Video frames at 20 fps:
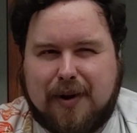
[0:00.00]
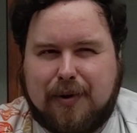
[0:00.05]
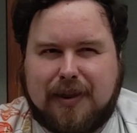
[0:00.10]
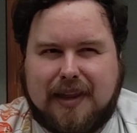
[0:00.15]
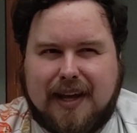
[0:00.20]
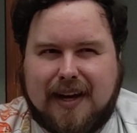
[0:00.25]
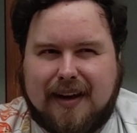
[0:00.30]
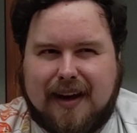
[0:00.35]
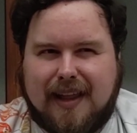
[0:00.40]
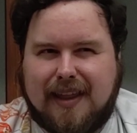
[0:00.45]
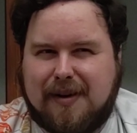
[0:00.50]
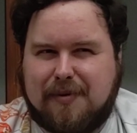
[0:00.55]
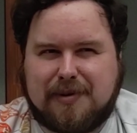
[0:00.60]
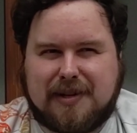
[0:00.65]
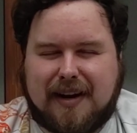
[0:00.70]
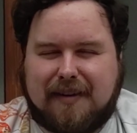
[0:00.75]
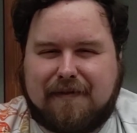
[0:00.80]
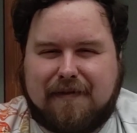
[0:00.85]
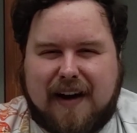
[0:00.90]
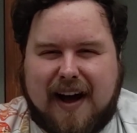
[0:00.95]
I think it was
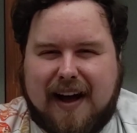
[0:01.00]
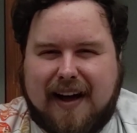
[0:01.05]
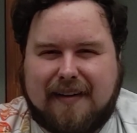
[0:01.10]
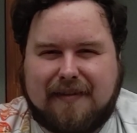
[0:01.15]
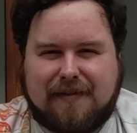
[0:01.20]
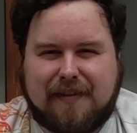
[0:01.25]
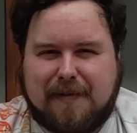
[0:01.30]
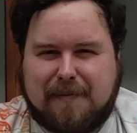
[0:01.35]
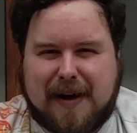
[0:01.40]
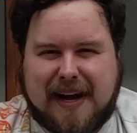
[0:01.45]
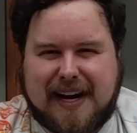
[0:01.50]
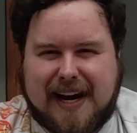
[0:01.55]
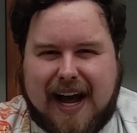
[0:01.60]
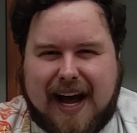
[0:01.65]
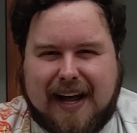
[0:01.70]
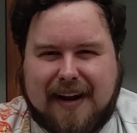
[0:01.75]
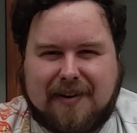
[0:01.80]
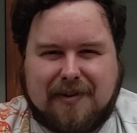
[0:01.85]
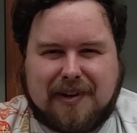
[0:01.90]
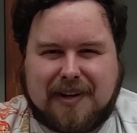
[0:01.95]
like 5 of my
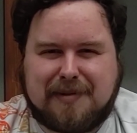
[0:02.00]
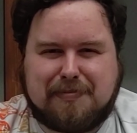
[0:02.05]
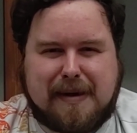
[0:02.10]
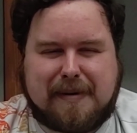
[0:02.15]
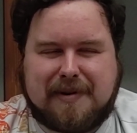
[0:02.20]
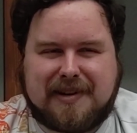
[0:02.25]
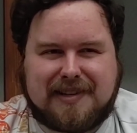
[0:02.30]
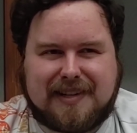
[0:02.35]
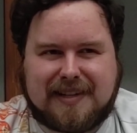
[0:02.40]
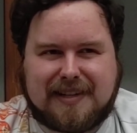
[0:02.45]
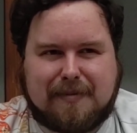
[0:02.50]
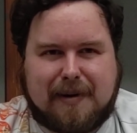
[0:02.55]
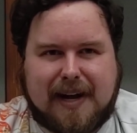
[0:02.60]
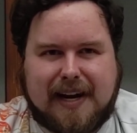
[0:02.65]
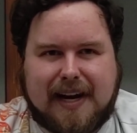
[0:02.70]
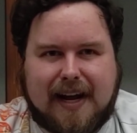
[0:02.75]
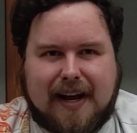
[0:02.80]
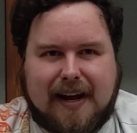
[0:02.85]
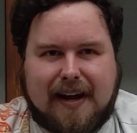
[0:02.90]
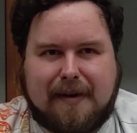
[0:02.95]
9, or like maybe 6 of my
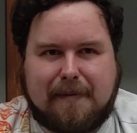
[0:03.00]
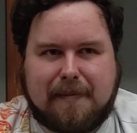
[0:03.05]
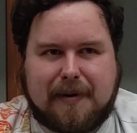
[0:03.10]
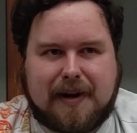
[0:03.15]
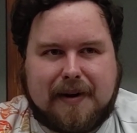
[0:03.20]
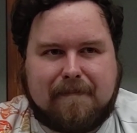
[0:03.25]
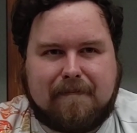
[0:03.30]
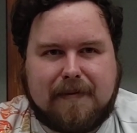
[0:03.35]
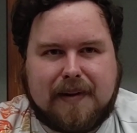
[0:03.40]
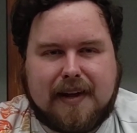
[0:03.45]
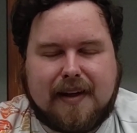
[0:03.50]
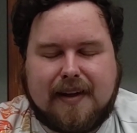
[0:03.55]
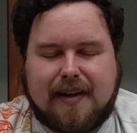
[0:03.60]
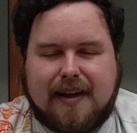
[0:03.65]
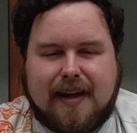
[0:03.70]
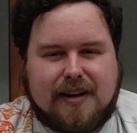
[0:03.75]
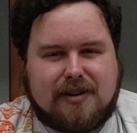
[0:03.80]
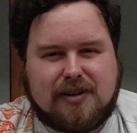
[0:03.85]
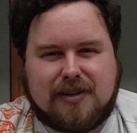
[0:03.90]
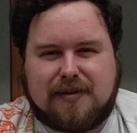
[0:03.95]
9, but
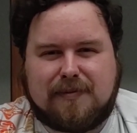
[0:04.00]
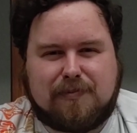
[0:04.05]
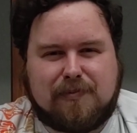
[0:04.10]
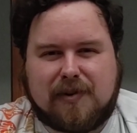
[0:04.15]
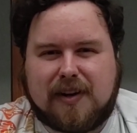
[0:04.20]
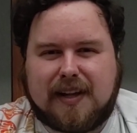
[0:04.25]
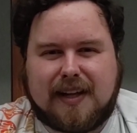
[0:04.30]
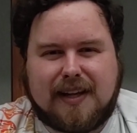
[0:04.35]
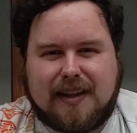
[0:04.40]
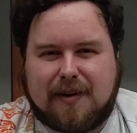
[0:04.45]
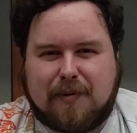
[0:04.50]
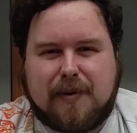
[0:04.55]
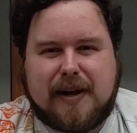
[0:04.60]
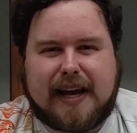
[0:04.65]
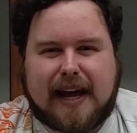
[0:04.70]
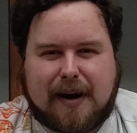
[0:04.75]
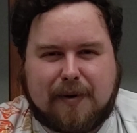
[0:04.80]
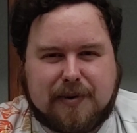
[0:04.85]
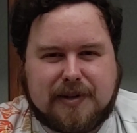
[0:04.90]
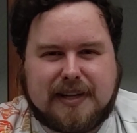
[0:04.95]
it just really, the
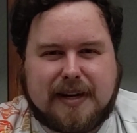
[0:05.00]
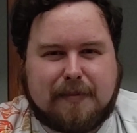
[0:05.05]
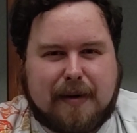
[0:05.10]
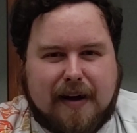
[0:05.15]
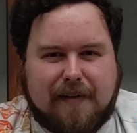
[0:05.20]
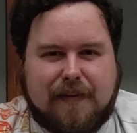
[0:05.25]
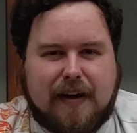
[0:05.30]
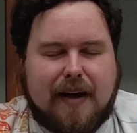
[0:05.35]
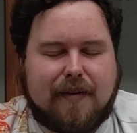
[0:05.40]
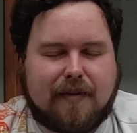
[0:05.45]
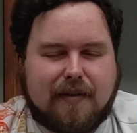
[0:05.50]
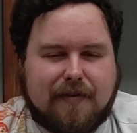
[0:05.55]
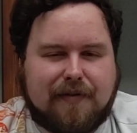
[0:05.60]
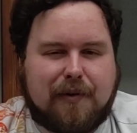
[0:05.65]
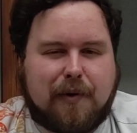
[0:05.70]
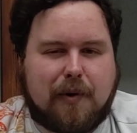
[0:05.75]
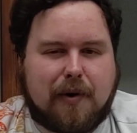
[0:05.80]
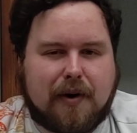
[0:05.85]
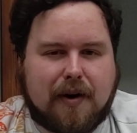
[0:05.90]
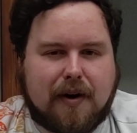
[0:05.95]
weekend was in my favor
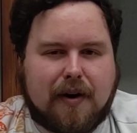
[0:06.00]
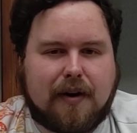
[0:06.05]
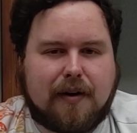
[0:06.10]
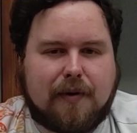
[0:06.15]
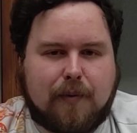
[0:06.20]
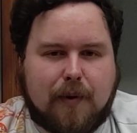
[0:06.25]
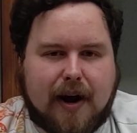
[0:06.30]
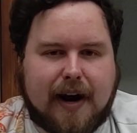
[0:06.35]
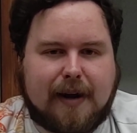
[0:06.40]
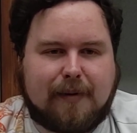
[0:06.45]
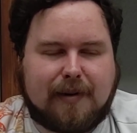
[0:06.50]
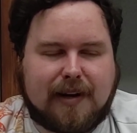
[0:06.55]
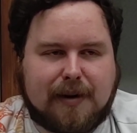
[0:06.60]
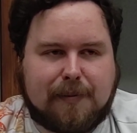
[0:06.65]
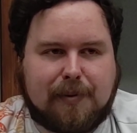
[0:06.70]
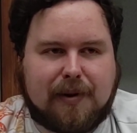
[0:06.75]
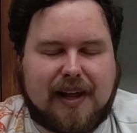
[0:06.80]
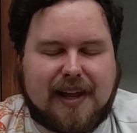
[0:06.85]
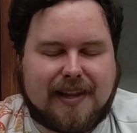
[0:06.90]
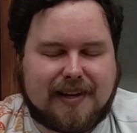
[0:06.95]
for wanting me to
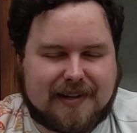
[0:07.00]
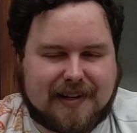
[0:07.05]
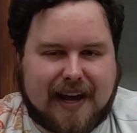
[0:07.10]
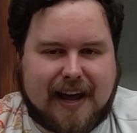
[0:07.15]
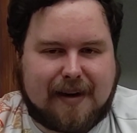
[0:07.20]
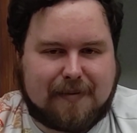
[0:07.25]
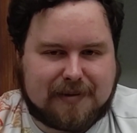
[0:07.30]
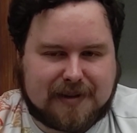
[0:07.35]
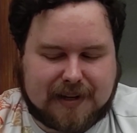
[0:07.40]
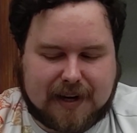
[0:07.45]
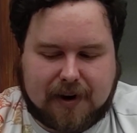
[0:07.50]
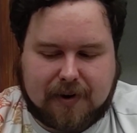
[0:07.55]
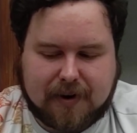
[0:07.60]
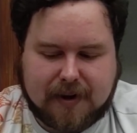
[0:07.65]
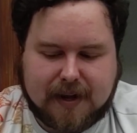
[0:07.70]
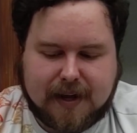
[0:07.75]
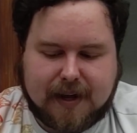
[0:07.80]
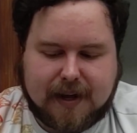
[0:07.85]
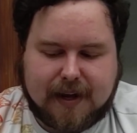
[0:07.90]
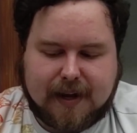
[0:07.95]
play this game. So
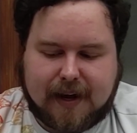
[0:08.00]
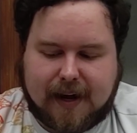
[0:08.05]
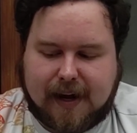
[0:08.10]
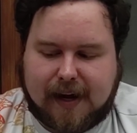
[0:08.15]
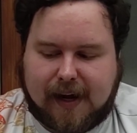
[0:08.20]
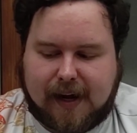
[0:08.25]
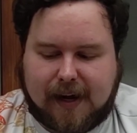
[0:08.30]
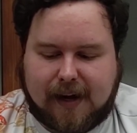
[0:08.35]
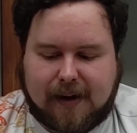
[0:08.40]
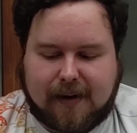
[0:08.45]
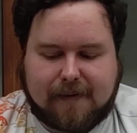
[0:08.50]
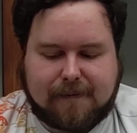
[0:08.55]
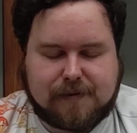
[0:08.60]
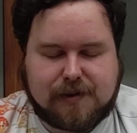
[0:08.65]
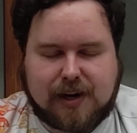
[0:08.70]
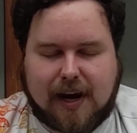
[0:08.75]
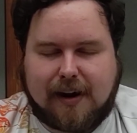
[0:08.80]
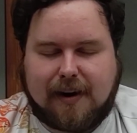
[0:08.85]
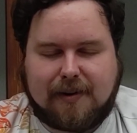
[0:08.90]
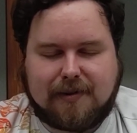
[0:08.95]

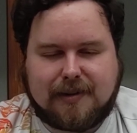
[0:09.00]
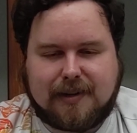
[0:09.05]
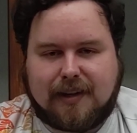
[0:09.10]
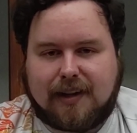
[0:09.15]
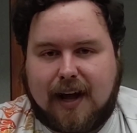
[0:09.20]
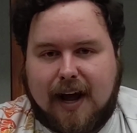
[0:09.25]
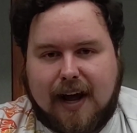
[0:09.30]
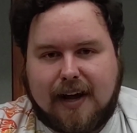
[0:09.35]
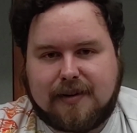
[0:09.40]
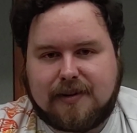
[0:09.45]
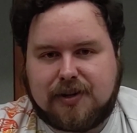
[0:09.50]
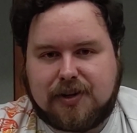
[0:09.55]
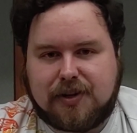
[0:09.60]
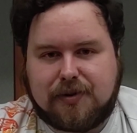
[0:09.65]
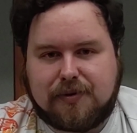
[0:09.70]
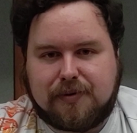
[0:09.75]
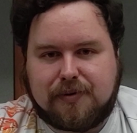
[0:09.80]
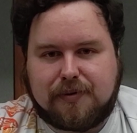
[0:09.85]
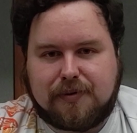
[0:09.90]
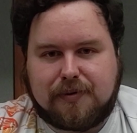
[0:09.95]
shout outs a lot to